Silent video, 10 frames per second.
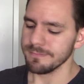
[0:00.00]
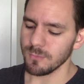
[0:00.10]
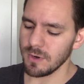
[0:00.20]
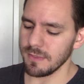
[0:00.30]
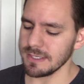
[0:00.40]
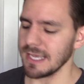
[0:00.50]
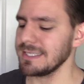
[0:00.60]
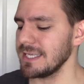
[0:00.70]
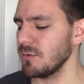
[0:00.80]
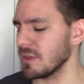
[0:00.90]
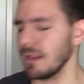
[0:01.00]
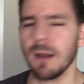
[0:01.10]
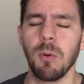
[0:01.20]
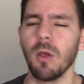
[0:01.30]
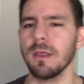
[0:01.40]
one of the things I see with a lot
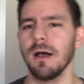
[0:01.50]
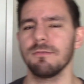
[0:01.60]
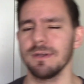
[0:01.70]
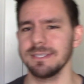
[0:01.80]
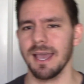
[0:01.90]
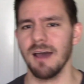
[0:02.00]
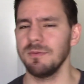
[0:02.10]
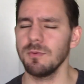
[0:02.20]
of polyglot friends I have,